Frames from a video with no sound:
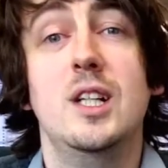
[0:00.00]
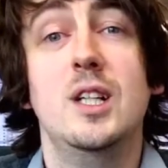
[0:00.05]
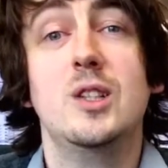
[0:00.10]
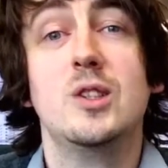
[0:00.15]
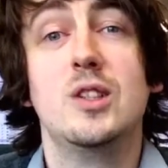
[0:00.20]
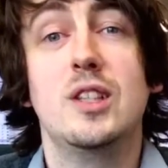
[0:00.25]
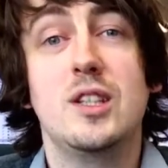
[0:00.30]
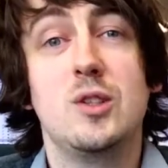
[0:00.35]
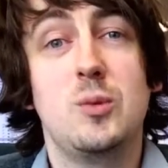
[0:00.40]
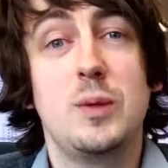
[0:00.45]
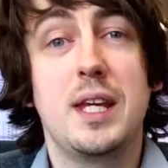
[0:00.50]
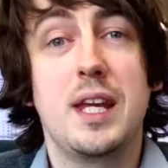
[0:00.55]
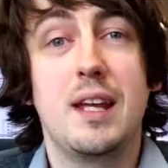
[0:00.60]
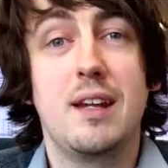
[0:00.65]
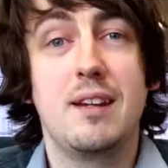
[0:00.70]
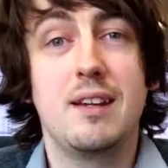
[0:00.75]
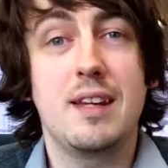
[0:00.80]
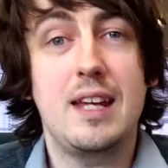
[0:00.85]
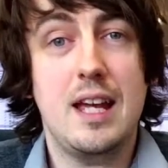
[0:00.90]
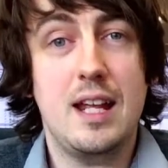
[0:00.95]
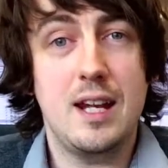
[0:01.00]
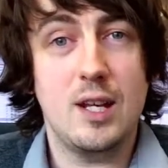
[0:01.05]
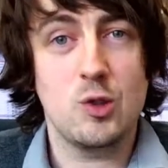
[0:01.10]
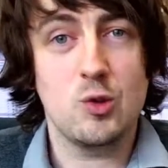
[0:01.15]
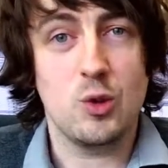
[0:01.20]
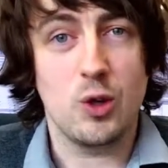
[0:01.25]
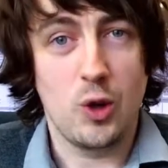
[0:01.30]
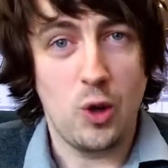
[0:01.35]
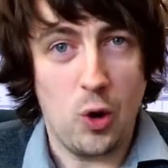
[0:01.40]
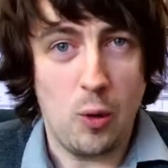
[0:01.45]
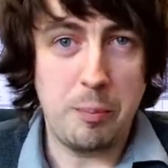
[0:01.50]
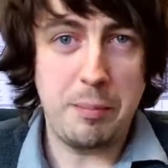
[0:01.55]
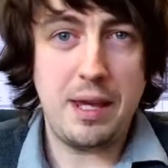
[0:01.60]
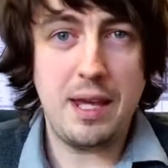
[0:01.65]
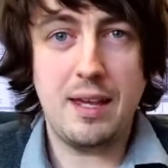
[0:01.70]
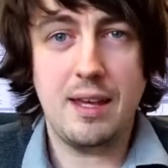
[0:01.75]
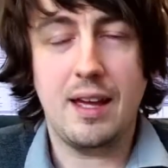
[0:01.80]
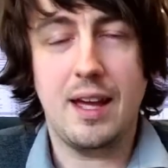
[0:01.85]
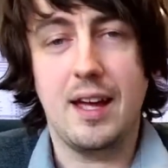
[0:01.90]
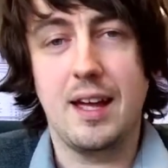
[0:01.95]
So this weekend, get an extra copy,
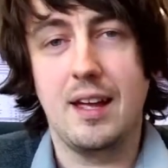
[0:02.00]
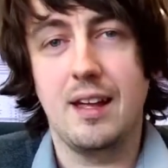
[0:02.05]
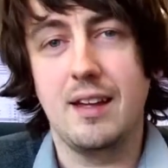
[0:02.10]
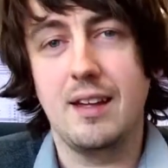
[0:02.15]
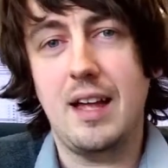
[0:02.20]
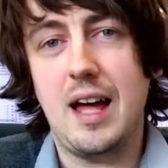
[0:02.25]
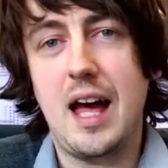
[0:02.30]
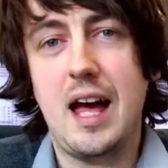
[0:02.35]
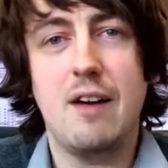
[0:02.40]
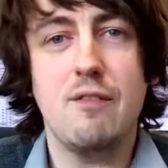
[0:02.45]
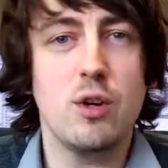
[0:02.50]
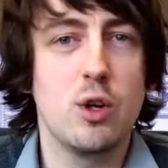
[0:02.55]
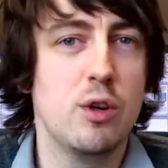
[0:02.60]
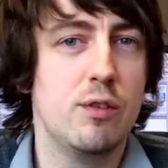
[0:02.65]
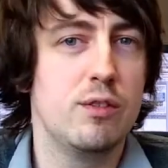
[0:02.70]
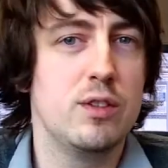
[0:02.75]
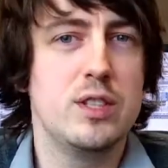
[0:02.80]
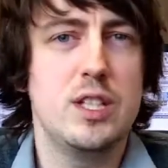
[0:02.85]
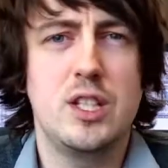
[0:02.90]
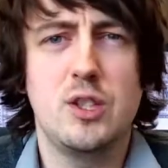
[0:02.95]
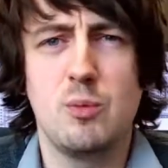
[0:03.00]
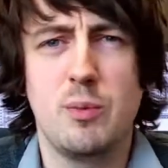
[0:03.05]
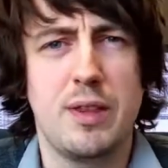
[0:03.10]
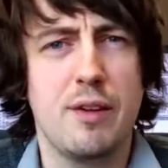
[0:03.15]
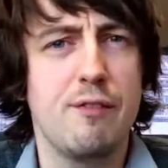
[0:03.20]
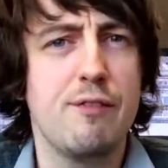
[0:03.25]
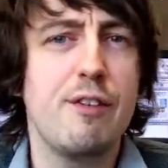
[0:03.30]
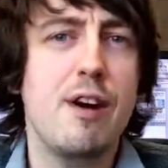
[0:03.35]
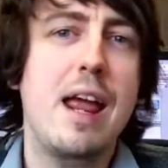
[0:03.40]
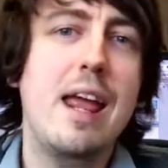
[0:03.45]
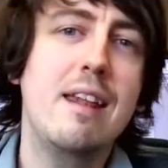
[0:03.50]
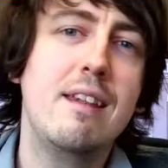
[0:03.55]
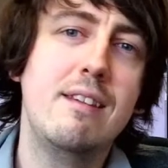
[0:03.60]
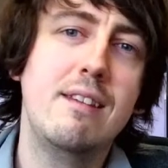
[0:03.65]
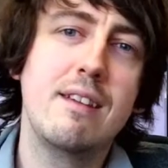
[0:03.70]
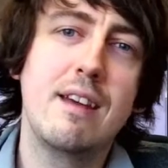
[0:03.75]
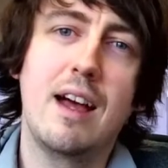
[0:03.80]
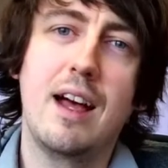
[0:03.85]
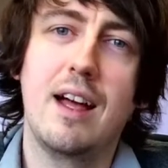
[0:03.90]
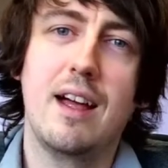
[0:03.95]
have a conversation with a
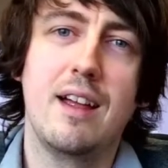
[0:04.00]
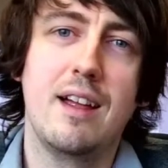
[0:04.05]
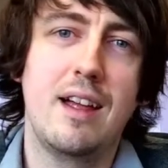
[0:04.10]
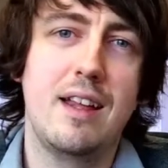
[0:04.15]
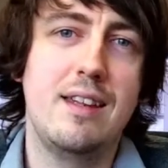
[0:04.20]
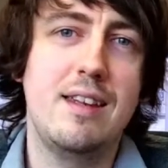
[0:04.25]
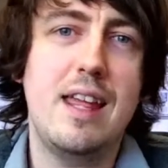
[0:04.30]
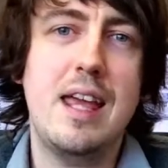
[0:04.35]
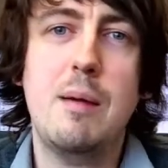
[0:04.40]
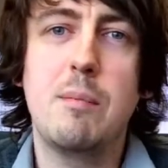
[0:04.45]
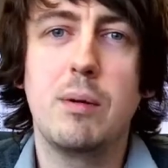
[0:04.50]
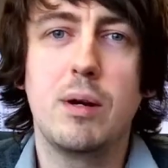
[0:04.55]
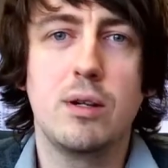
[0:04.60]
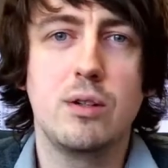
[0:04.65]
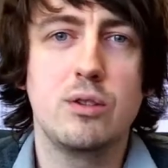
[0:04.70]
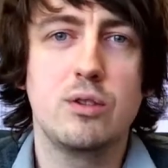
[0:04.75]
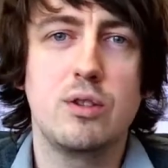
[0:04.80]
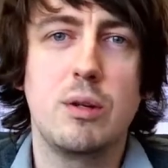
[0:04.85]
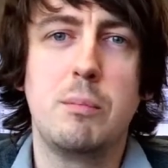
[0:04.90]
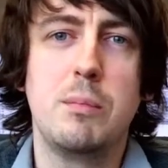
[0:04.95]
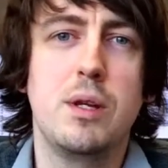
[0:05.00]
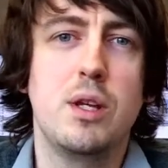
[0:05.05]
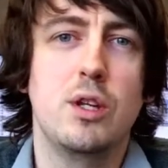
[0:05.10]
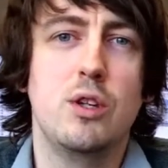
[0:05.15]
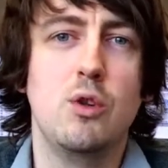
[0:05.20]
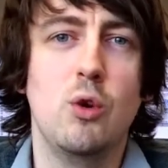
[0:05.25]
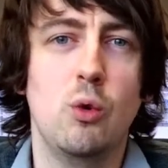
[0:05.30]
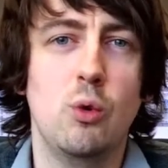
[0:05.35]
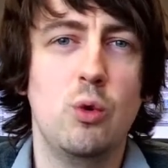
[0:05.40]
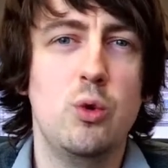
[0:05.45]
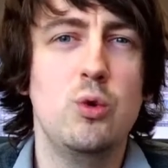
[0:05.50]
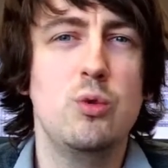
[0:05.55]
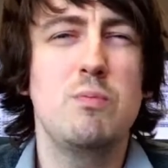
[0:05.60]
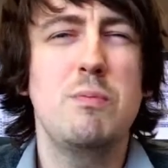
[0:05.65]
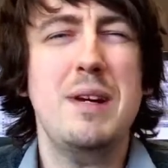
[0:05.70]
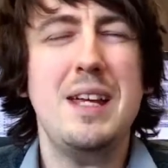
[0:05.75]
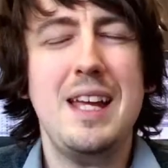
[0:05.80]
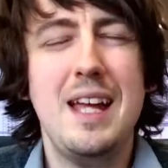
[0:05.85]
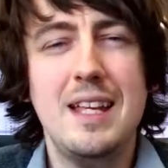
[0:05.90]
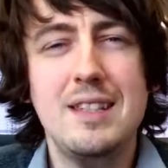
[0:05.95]
friend, a neighbour, somebody you know who
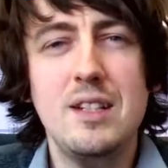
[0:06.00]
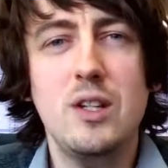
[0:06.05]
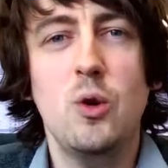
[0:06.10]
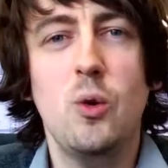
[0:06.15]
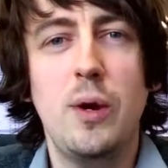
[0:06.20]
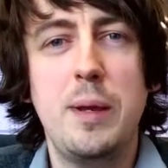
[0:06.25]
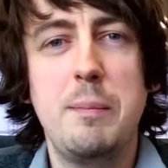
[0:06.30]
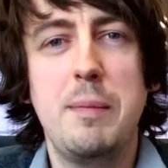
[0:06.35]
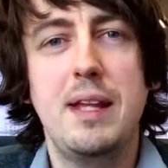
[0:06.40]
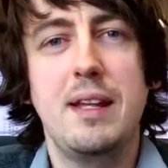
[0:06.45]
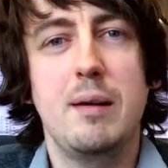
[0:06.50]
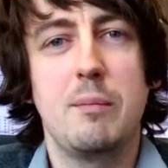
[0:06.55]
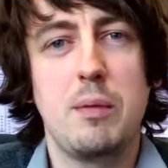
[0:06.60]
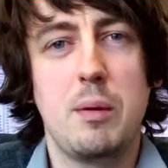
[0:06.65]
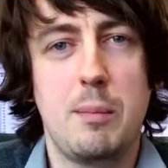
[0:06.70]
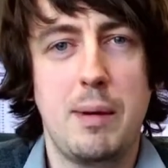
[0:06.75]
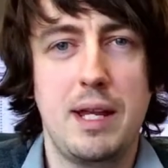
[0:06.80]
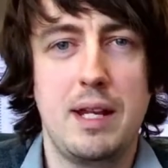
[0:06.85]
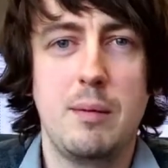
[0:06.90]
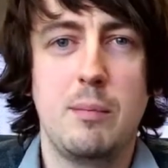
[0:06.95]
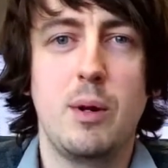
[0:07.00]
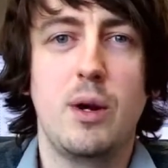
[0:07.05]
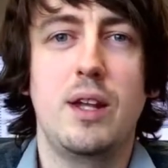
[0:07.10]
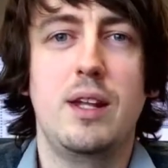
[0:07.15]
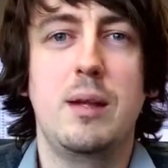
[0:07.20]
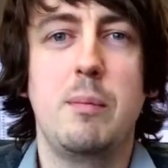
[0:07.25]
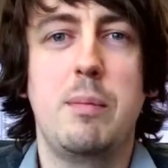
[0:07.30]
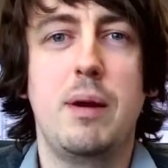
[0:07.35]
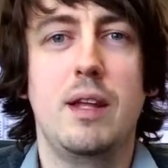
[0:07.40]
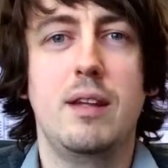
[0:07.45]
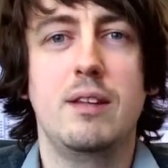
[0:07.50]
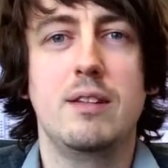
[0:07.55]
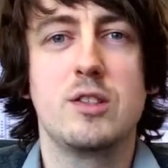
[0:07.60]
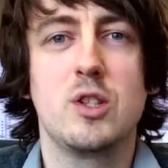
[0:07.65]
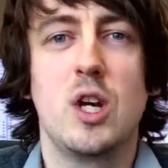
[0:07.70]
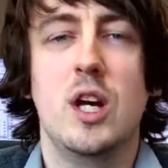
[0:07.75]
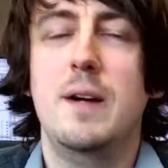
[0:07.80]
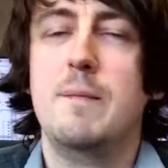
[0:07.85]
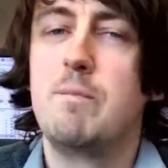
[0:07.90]
hasn't quite made up their mind about independence.